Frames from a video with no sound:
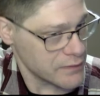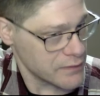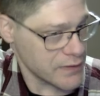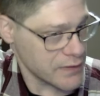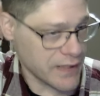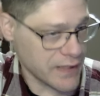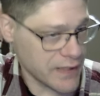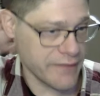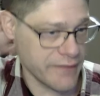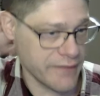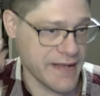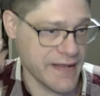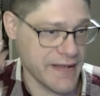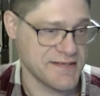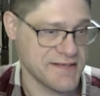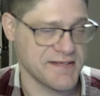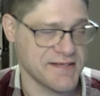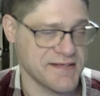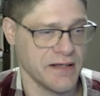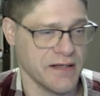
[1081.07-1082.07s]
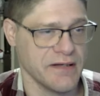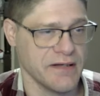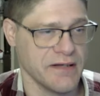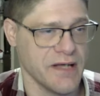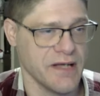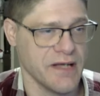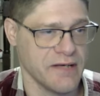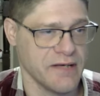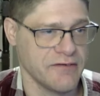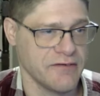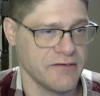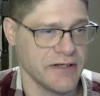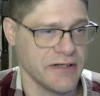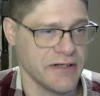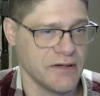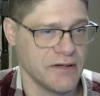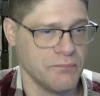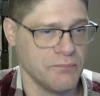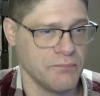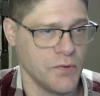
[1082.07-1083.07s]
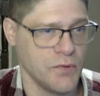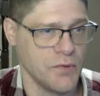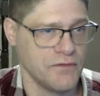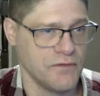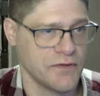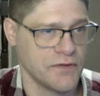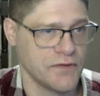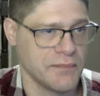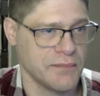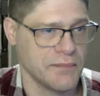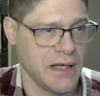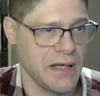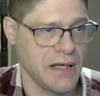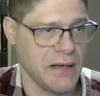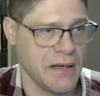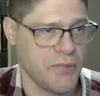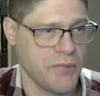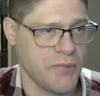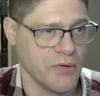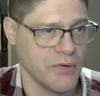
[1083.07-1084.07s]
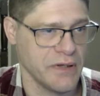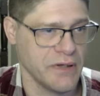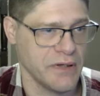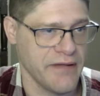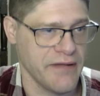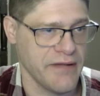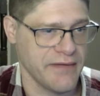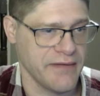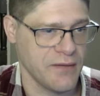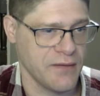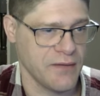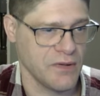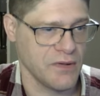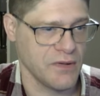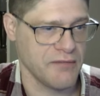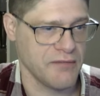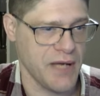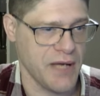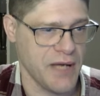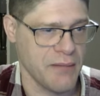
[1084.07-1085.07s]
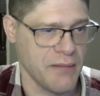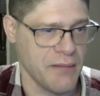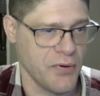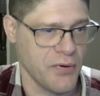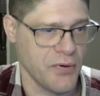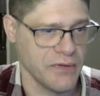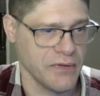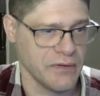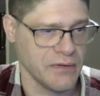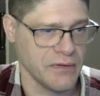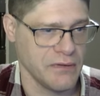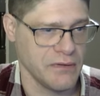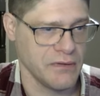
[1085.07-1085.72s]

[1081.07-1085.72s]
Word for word: uh, that's uh, not a very good move for my opponent I thought well if my opponent